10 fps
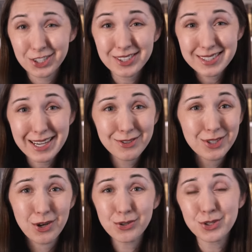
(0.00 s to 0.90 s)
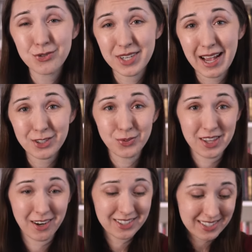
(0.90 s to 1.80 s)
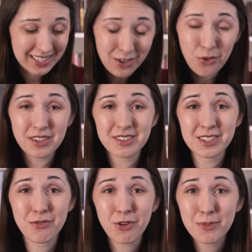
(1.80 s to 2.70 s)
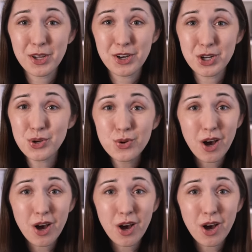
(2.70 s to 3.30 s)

Turns out, ozone reacts with our skin oils to form new